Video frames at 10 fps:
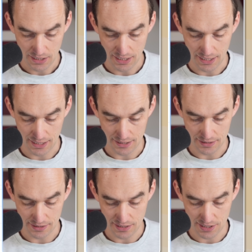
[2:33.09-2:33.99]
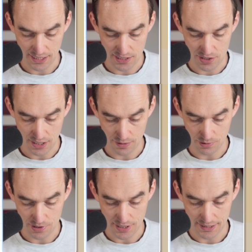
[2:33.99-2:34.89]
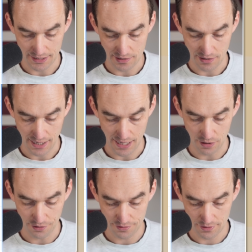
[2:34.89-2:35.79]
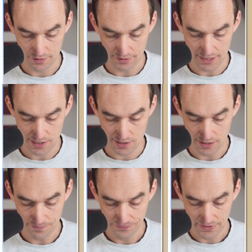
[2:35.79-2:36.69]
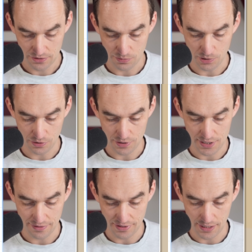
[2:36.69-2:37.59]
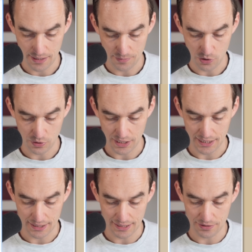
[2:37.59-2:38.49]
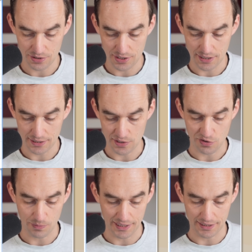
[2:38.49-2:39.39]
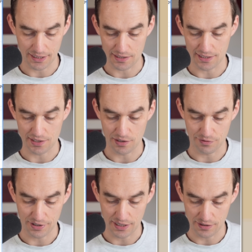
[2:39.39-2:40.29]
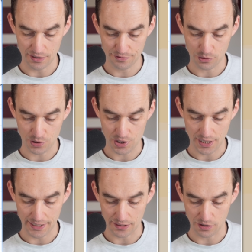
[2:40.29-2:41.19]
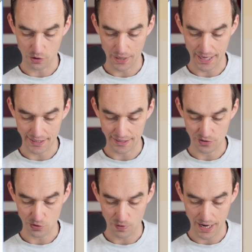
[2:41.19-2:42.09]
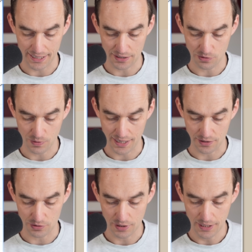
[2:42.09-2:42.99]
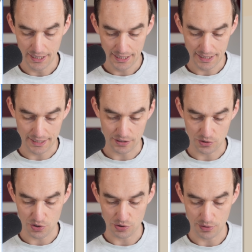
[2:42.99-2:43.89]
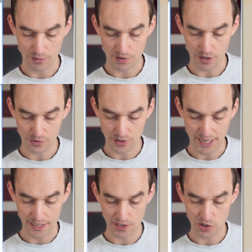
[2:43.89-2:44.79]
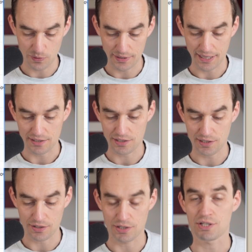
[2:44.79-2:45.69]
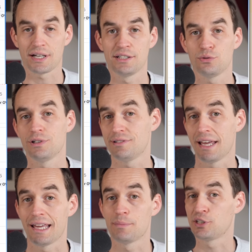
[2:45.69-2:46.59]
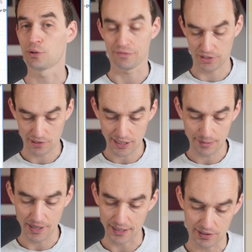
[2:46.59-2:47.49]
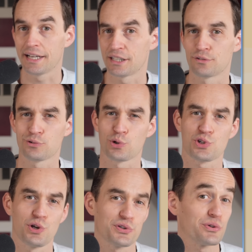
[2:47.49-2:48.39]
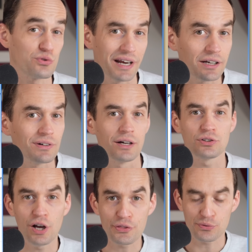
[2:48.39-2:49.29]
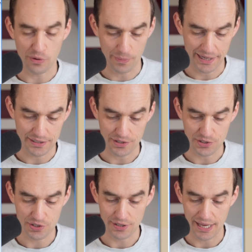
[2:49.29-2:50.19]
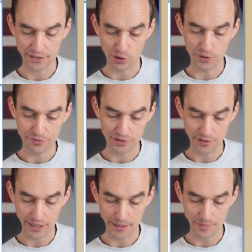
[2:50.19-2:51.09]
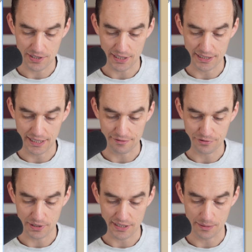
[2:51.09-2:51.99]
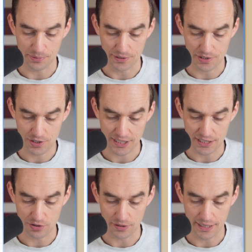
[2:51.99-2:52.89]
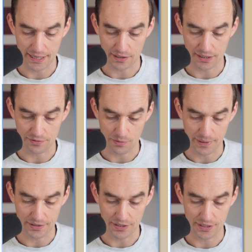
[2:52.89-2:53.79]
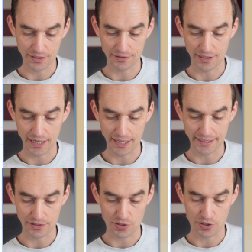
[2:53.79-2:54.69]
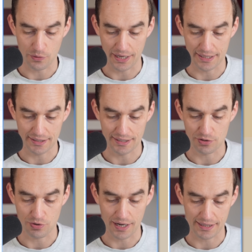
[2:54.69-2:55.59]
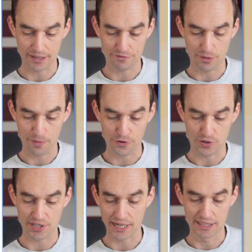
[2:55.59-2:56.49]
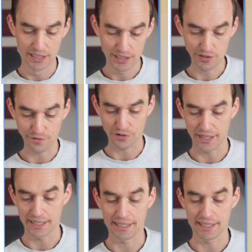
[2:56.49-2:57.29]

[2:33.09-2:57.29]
And in this case, I will assign that to the health list. Tomorrow at 7 a.m., okay. And now you'll see that this reminder gets listed over here. And of course, I can go ahead and drag it around. And I can also do that with other tasks, with tasks that are assigned to a day but don't have a time yet. I can, of course, also drag around other reminders that don't have a time assigned yet. For example, this schedule a haircut reminder here today. I can just go ahead and drag that from Thursday to Friday.